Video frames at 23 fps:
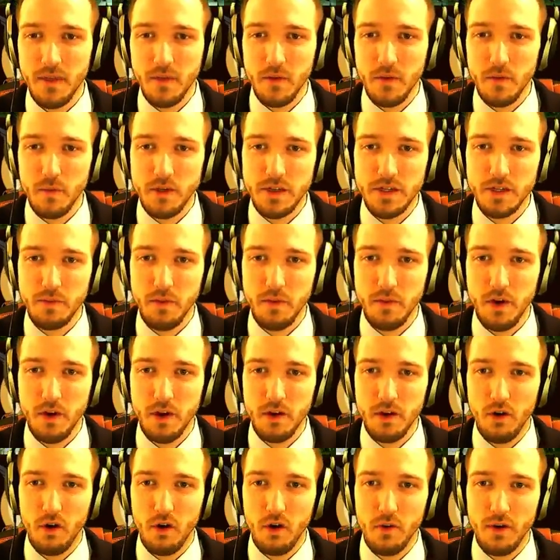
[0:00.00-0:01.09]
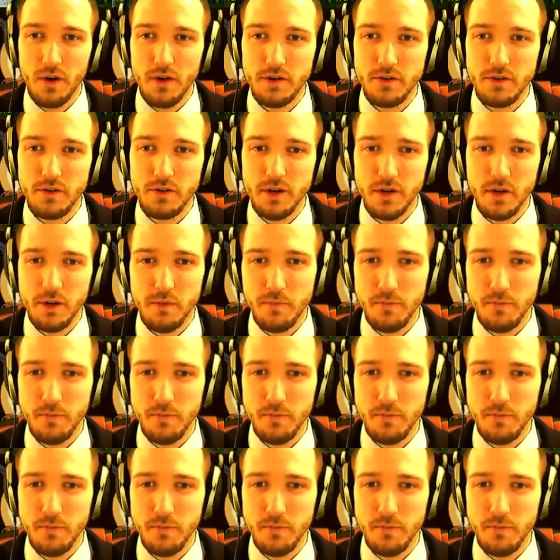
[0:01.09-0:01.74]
which spawn all around the zone.